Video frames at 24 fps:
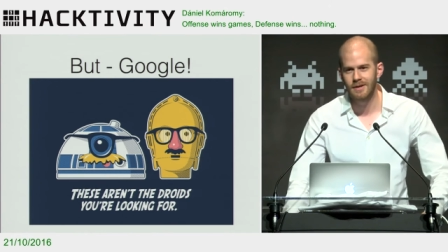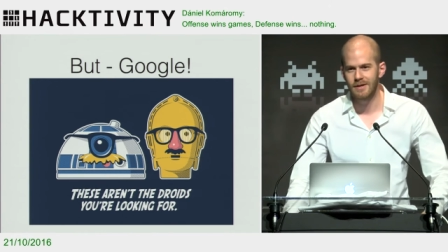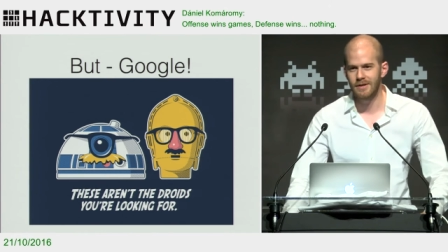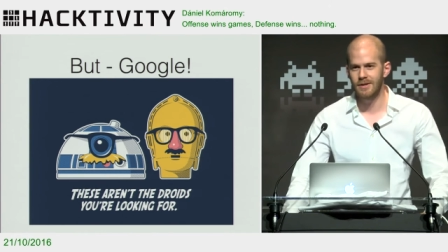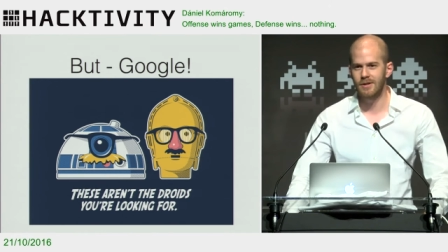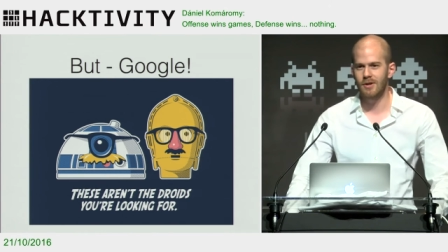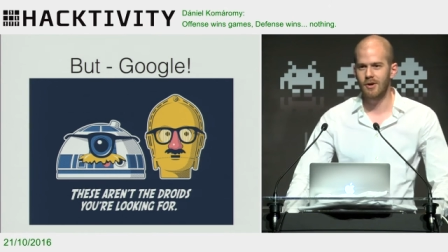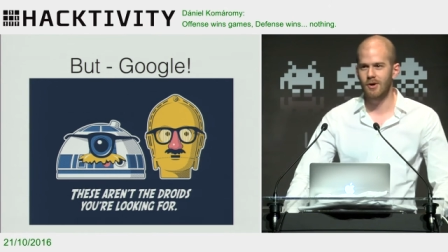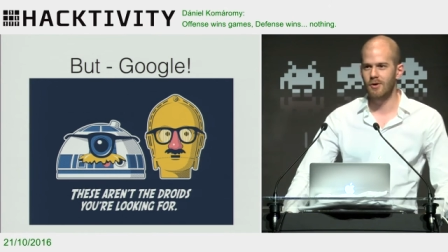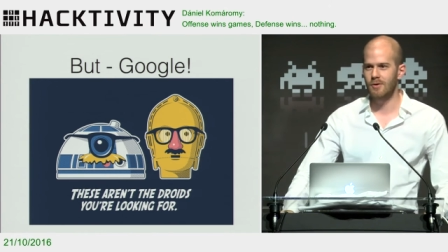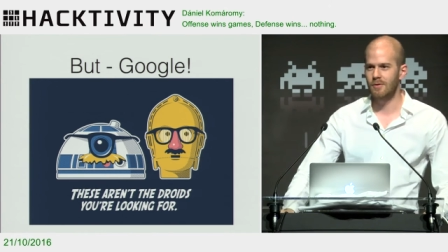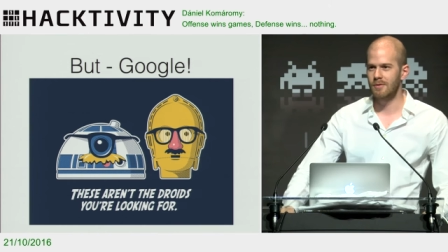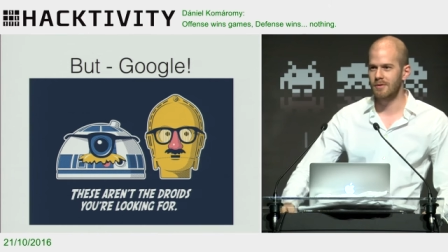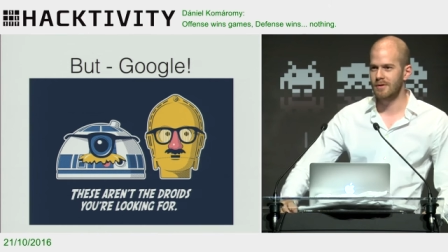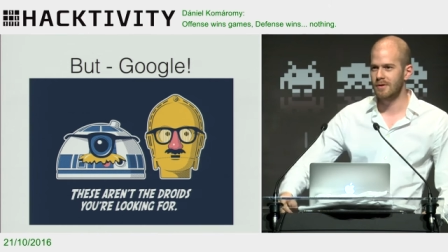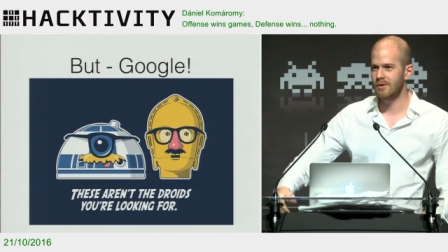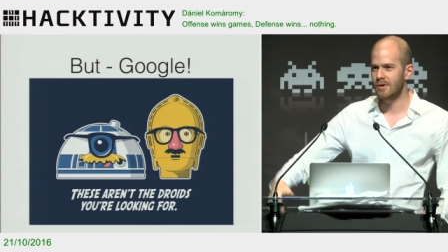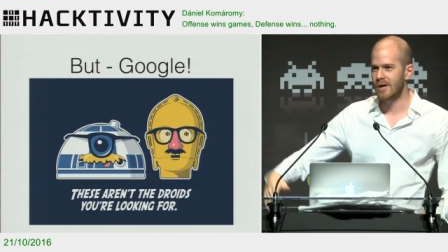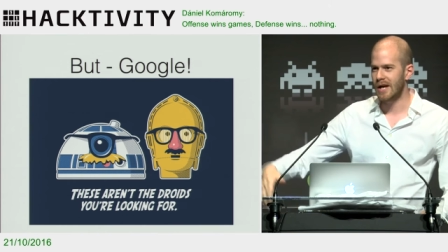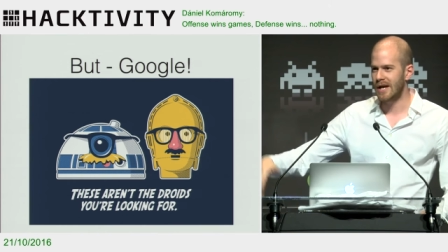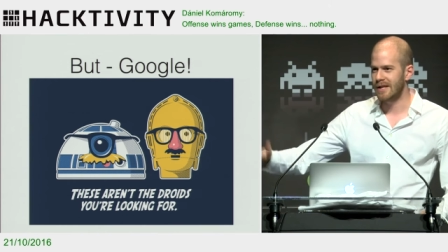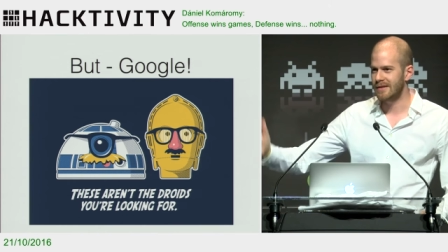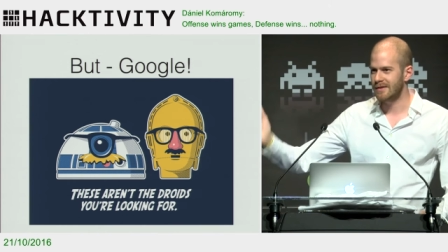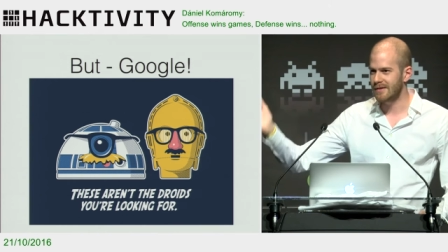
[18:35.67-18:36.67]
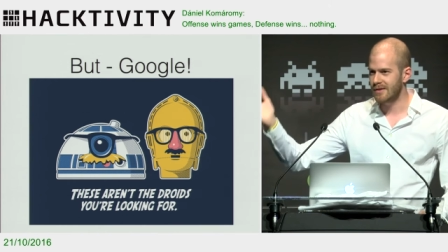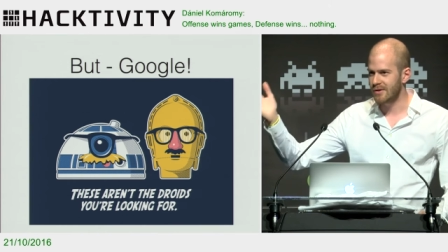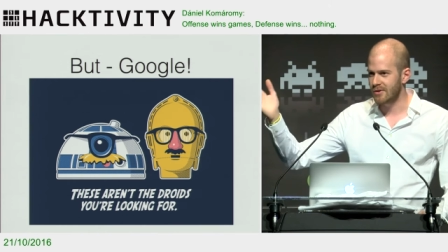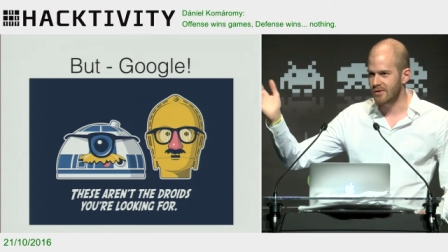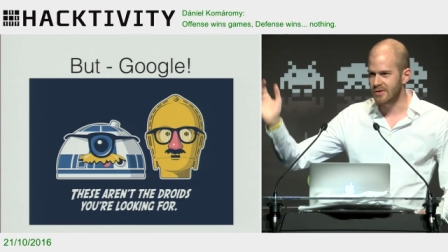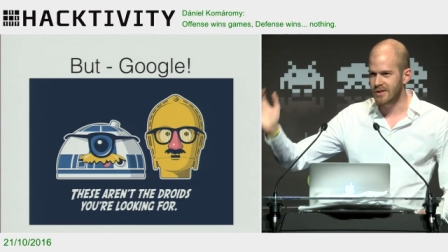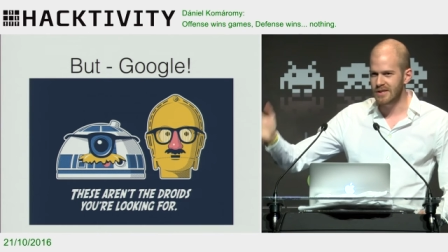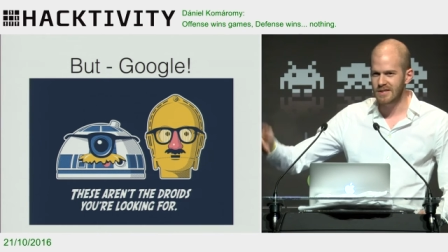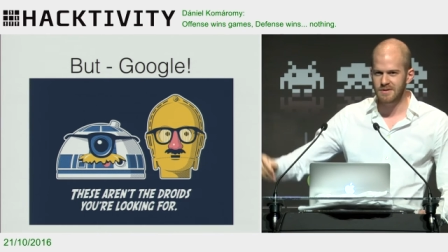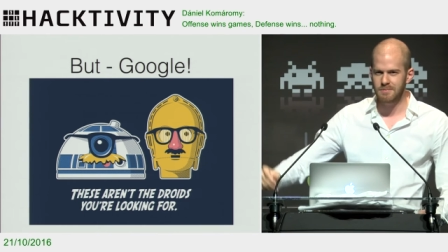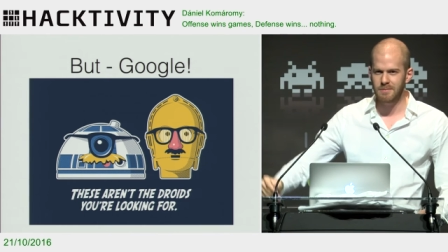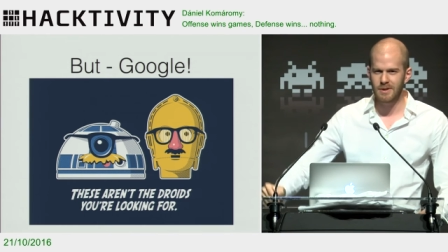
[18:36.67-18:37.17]
Look at,
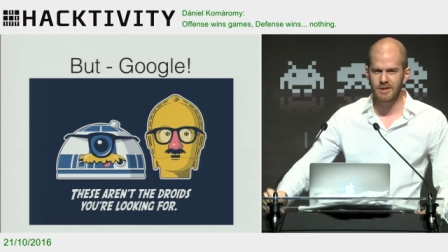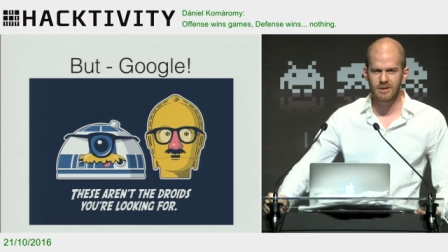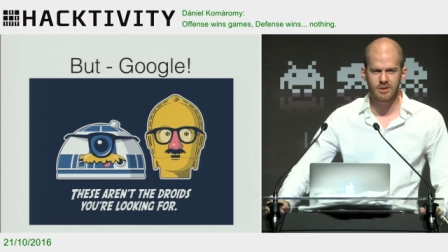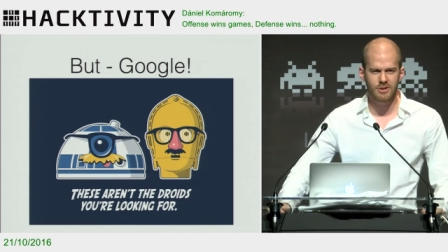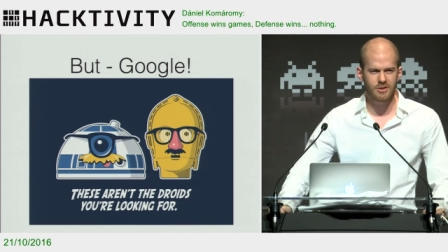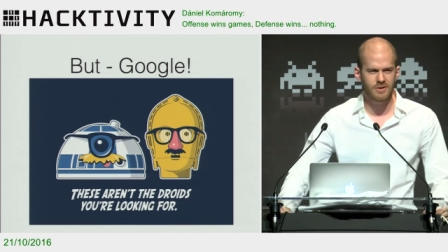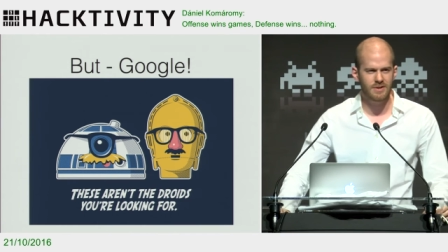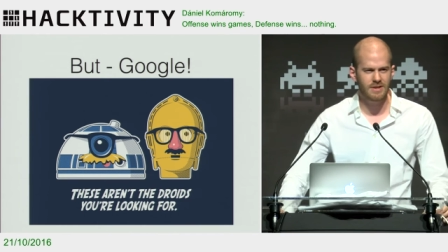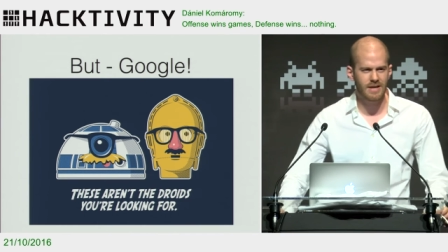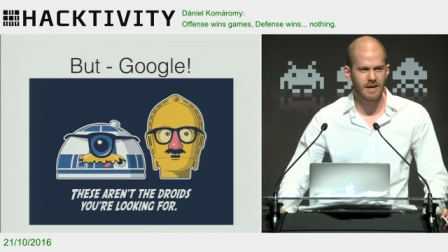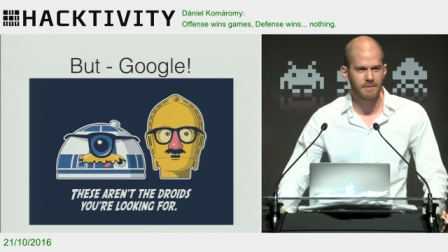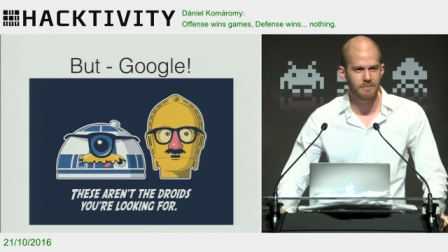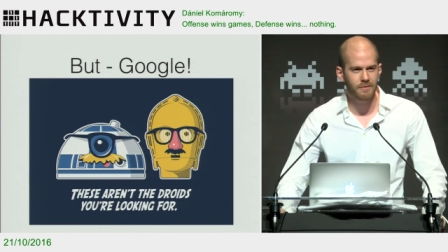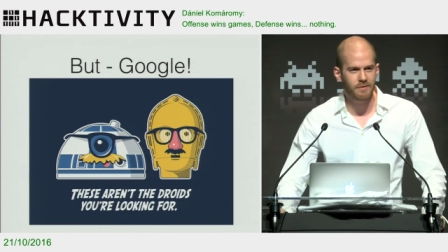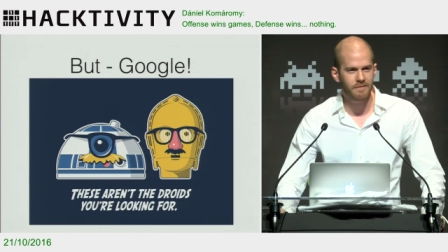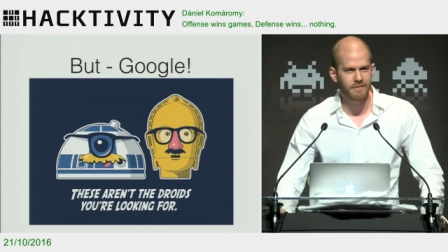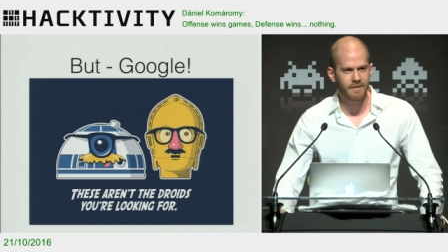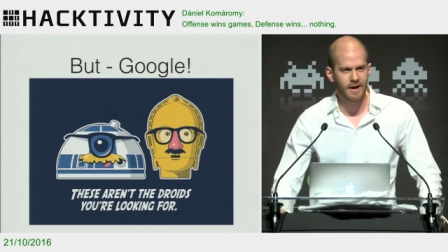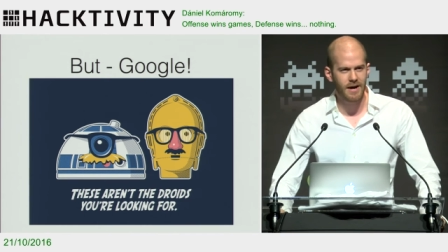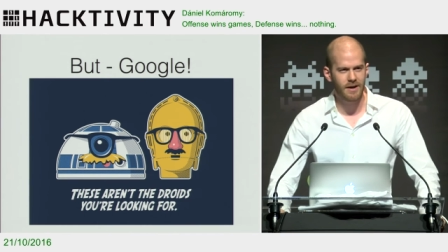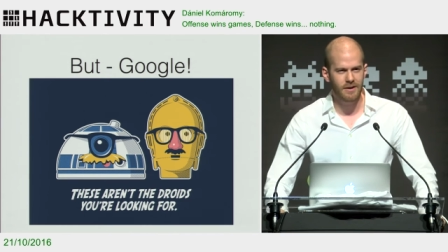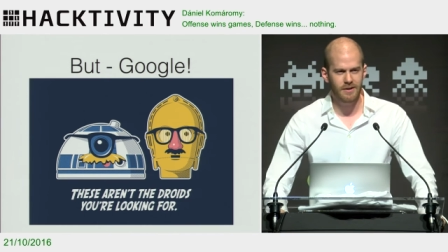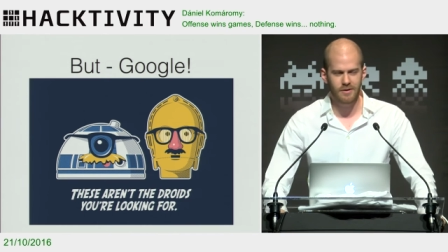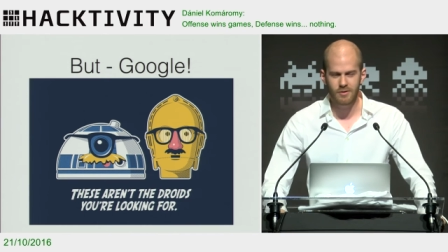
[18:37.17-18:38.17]
this malicious app we found